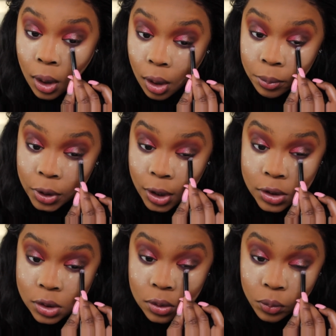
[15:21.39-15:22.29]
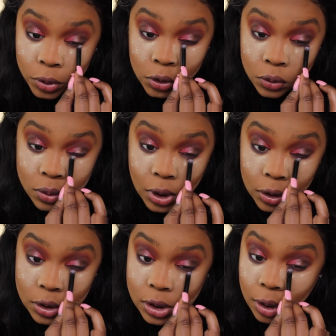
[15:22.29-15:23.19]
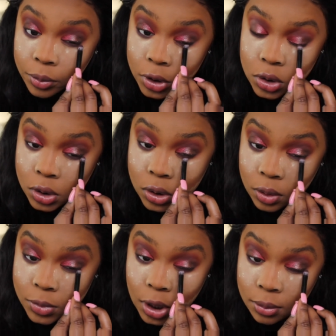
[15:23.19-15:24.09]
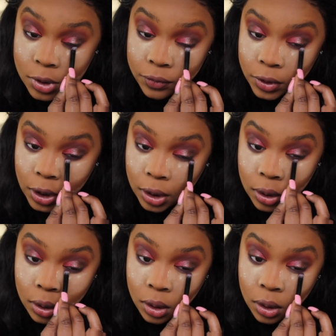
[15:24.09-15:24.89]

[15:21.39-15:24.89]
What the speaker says: And plus, when you use like the same brushes, sometimes I feel like